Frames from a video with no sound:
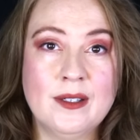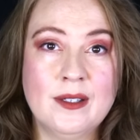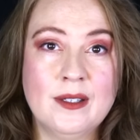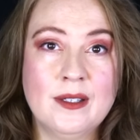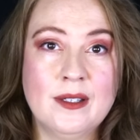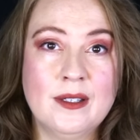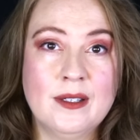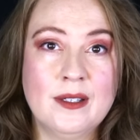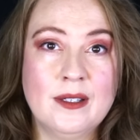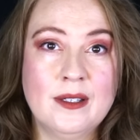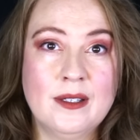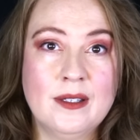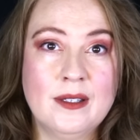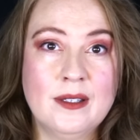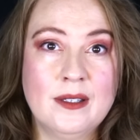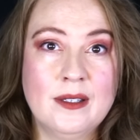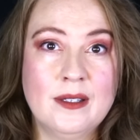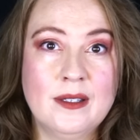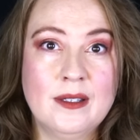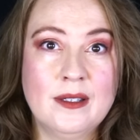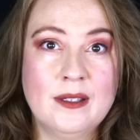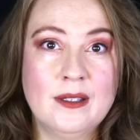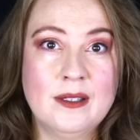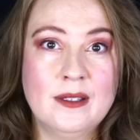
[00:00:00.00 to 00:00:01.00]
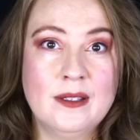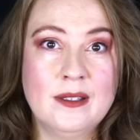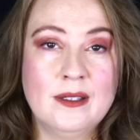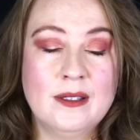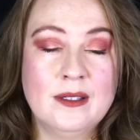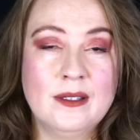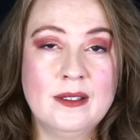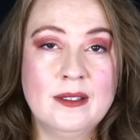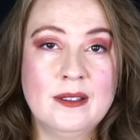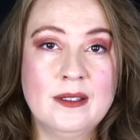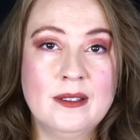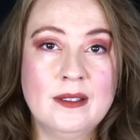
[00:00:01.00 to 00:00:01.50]

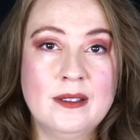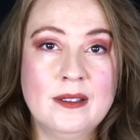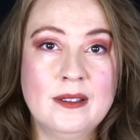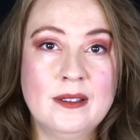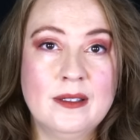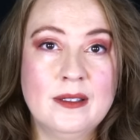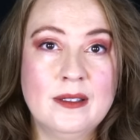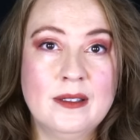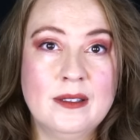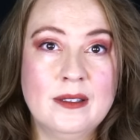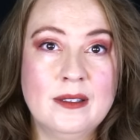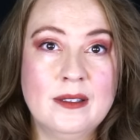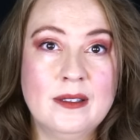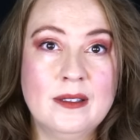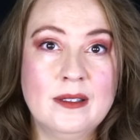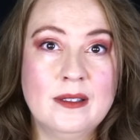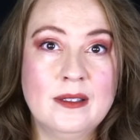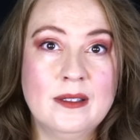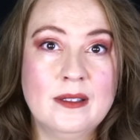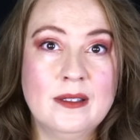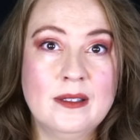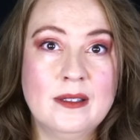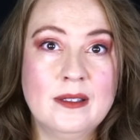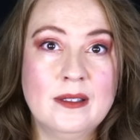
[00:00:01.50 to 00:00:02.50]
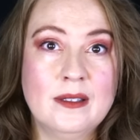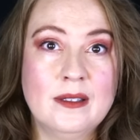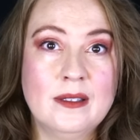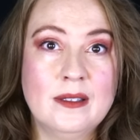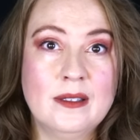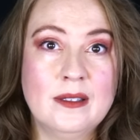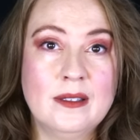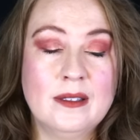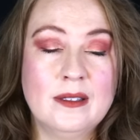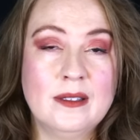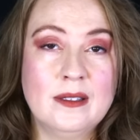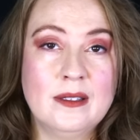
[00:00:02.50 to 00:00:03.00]

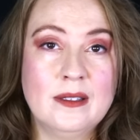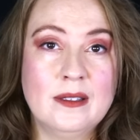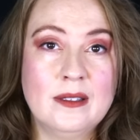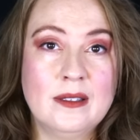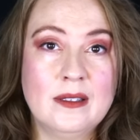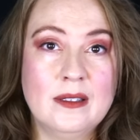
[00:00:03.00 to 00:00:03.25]
Nobody speaks.